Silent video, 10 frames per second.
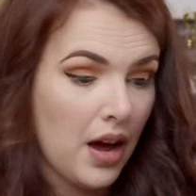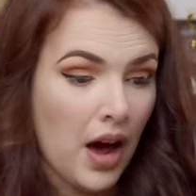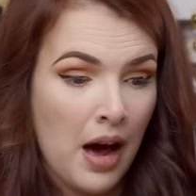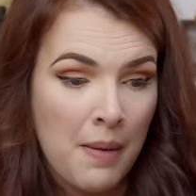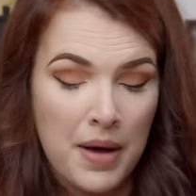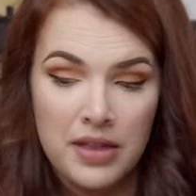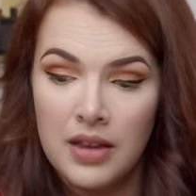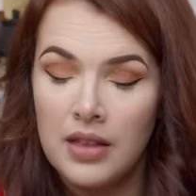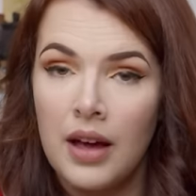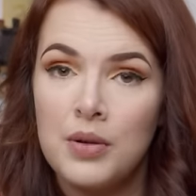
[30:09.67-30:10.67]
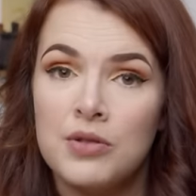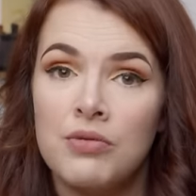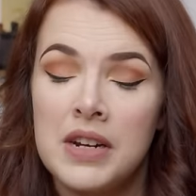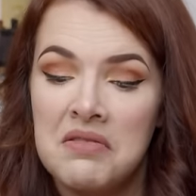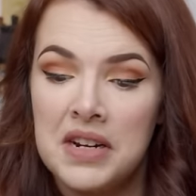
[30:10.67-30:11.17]
I think that was
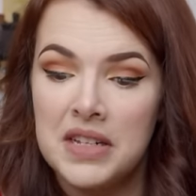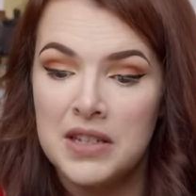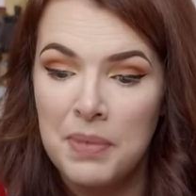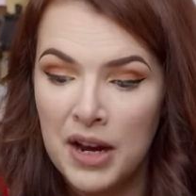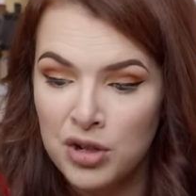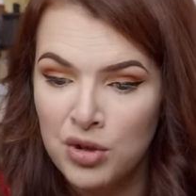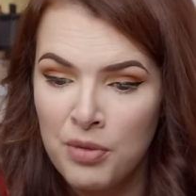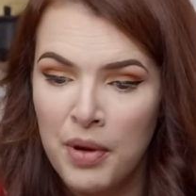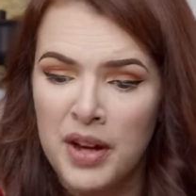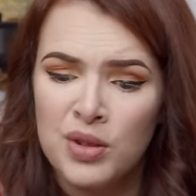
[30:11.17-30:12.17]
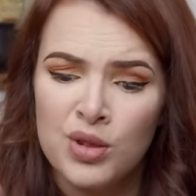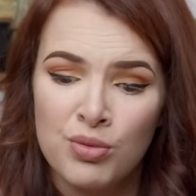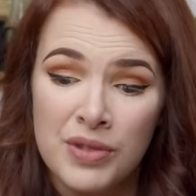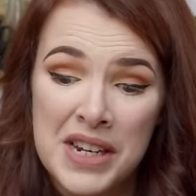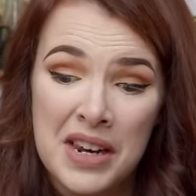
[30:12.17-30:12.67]
really, really special, but I also
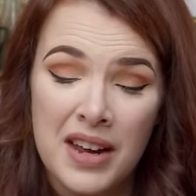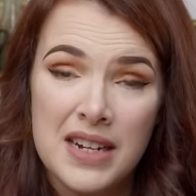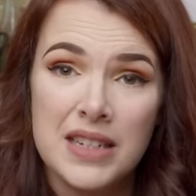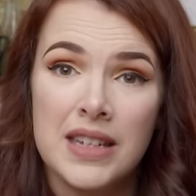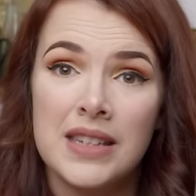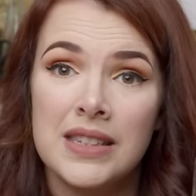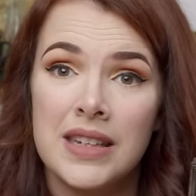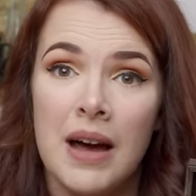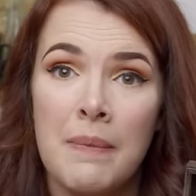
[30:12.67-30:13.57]
really liked this